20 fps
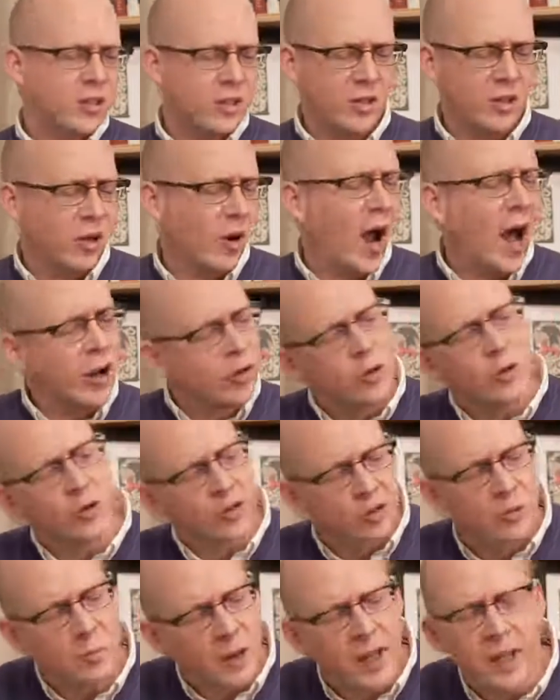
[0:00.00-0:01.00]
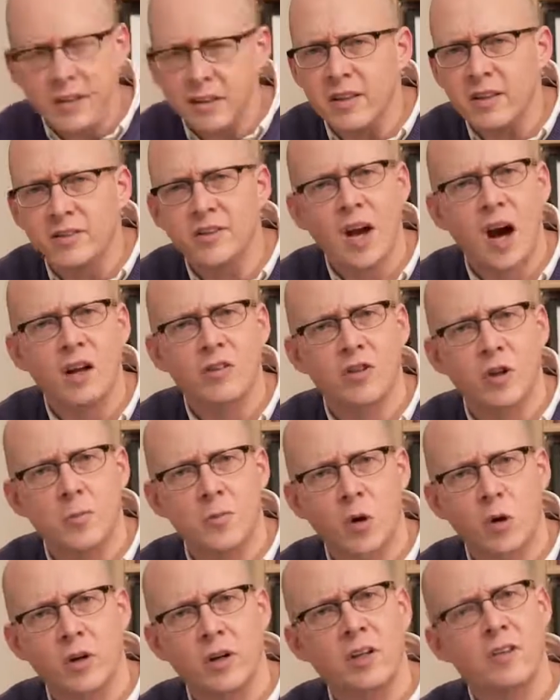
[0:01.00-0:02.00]
how do you explain this
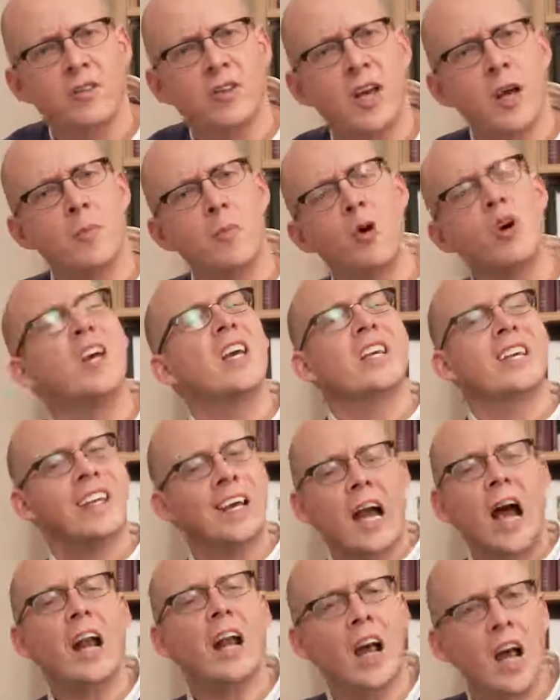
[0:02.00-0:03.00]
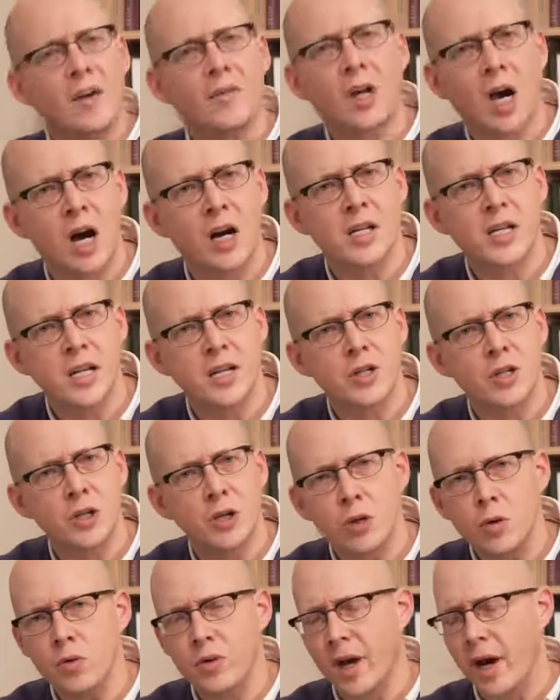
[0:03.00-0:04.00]
concept or an example? You gotta have content to
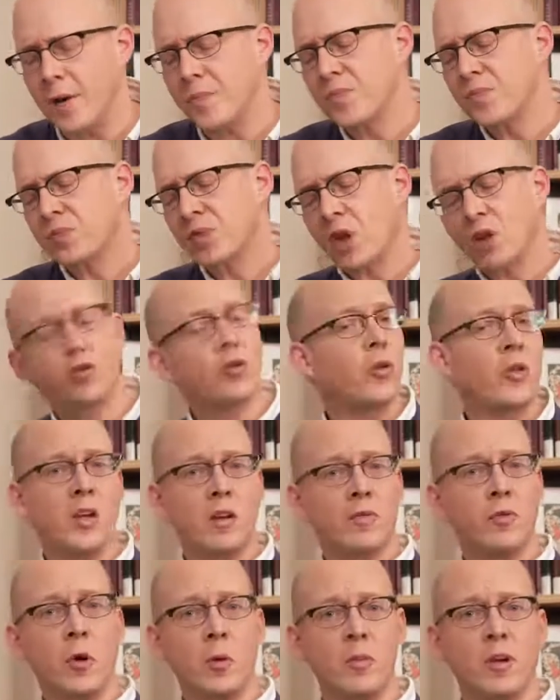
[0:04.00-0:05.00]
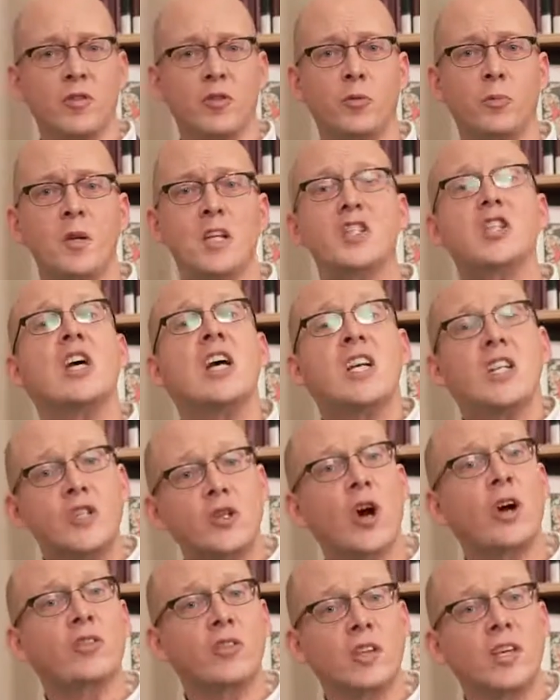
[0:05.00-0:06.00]
do that. So the informative speech
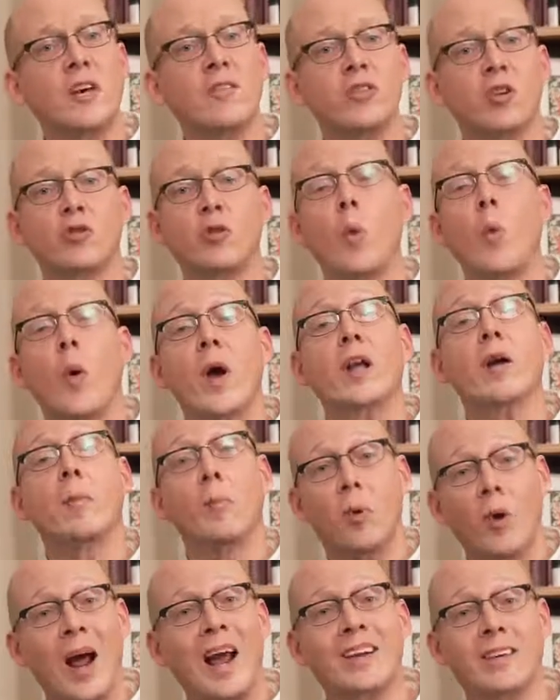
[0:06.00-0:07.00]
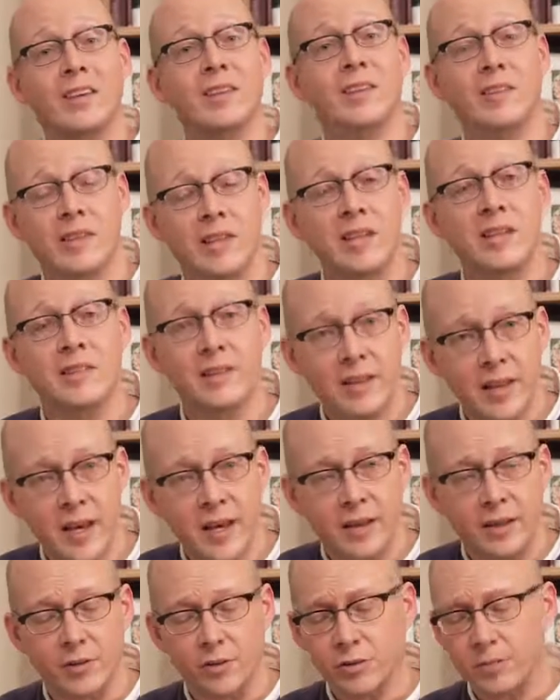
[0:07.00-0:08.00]
just gives us a way to practice these
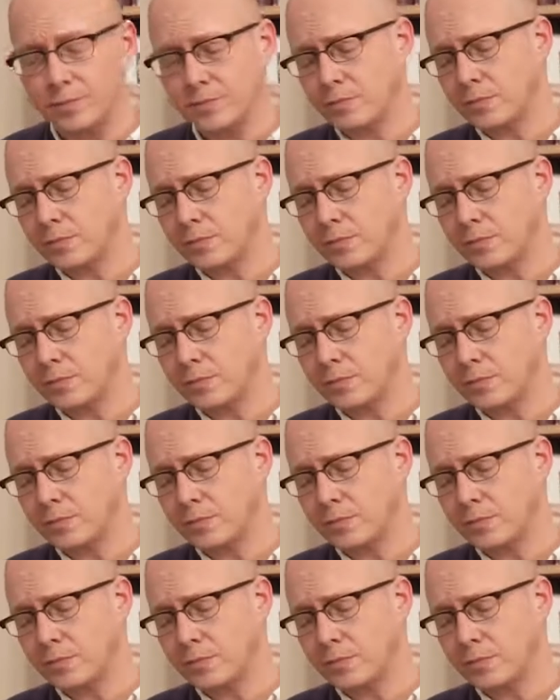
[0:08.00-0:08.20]
things.